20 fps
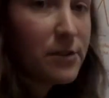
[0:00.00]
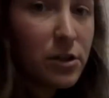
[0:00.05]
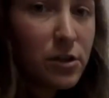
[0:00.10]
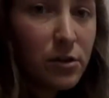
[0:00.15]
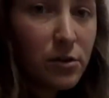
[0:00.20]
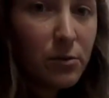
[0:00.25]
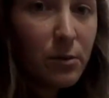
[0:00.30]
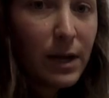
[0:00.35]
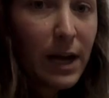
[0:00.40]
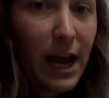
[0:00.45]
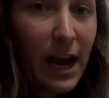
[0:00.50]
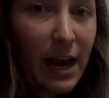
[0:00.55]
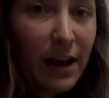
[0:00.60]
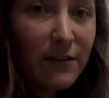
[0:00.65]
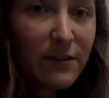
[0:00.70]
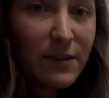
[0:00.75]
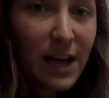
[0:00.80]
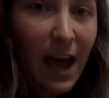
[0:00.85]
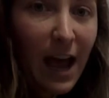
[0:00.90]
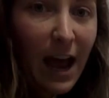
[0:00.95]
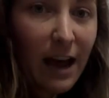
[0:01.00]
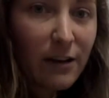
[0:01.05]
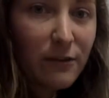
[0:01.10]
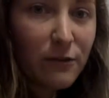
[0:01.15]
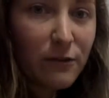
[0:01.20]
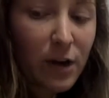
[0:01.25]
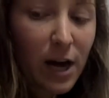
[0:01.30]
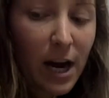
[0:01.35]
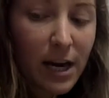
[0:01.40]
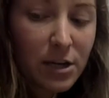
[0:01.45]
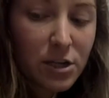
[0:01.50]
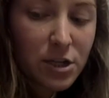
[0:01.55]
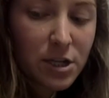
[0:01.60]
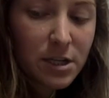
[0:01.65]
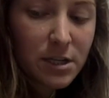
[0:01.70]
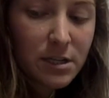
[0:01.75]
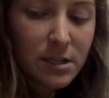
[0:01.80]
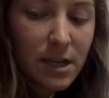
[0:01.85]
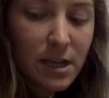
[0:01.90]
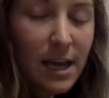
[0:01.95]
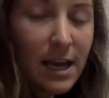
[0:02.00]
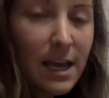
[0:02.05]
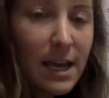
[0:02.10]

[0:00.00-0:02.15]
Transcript: do when I have to add fractions